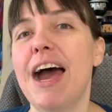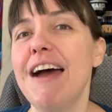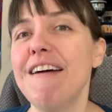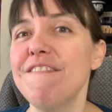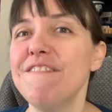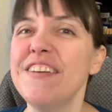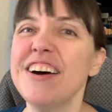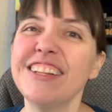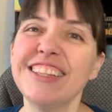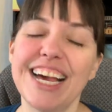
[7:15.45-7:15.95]
I
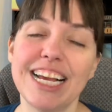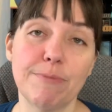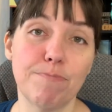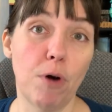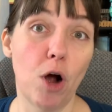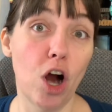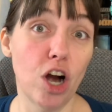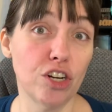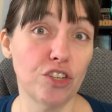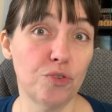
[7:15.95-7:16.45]
felt like
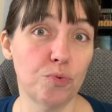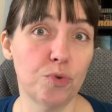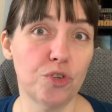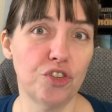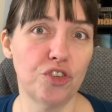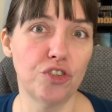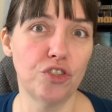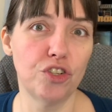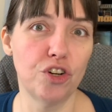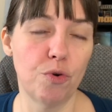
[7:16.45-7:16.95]
parts were
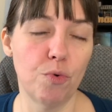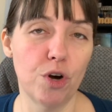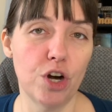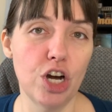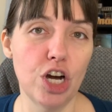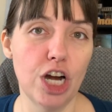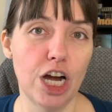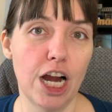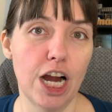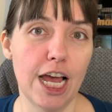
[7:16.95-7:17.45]

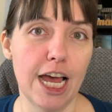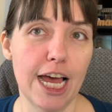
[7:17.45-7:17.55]
slower.